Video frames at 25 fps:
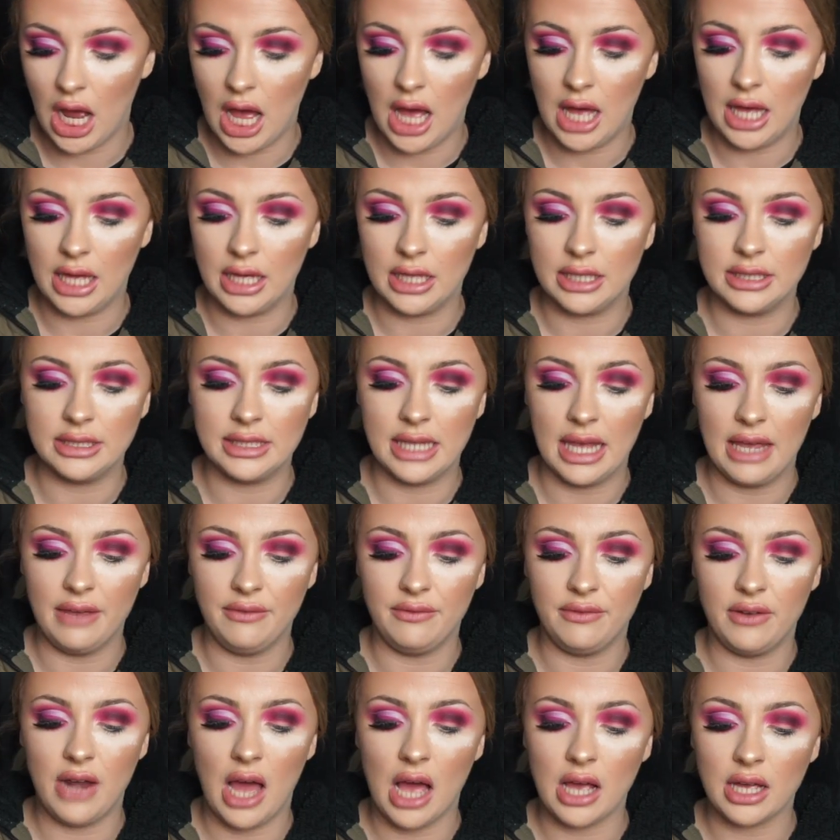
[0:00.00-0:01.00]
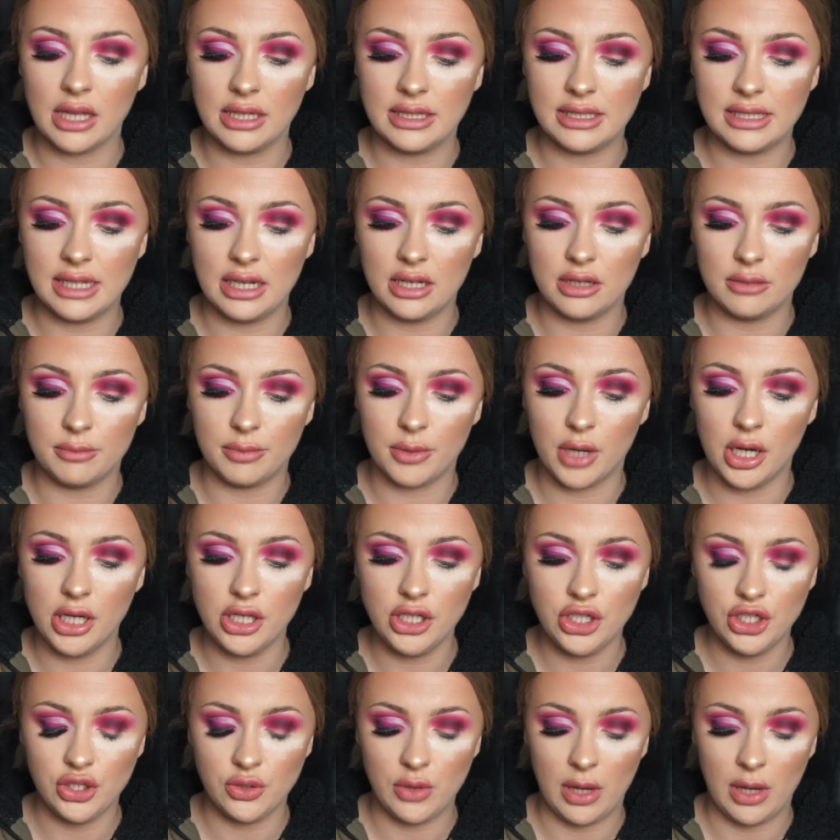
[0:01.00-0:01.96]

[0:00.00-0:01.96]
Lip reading: and a flat concealer brush.